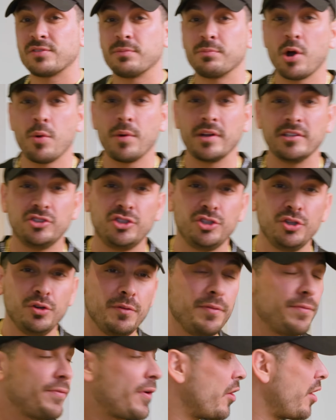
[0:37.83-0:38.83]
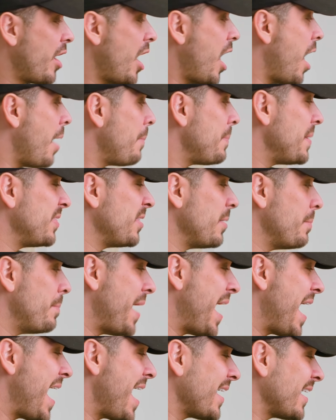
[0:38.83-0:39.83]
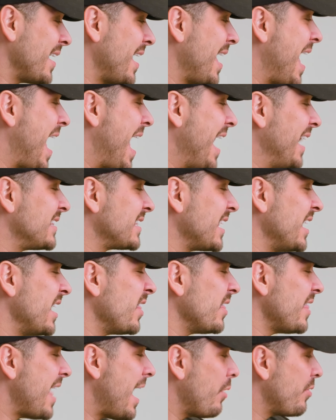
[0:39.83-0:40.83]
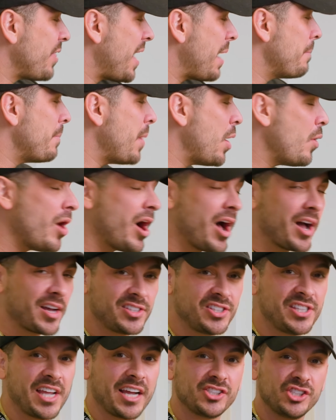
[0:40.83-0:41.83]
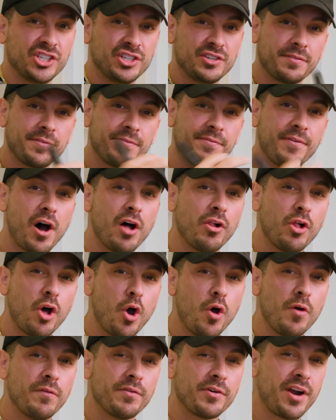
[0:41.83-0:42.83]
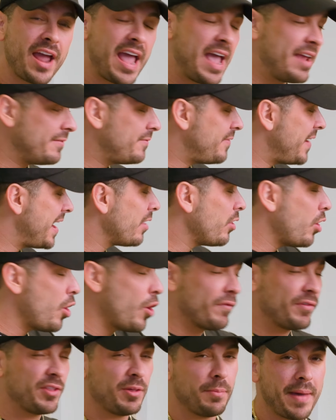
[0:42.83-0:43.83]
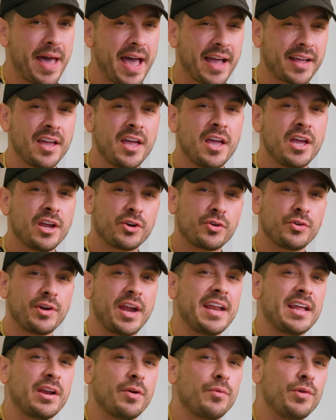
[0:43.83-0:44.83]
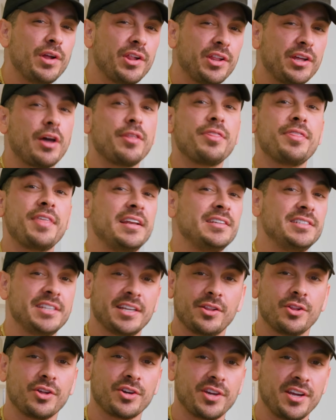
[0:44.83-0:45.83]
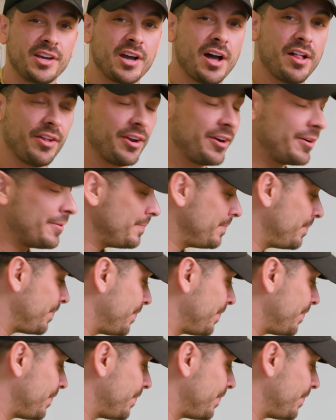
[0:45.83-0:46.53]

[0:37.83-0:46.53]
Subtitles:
from going too far up in the back, and it's going to allow that mohawk section to fall over and veil over the back, creating a really authentic looking color.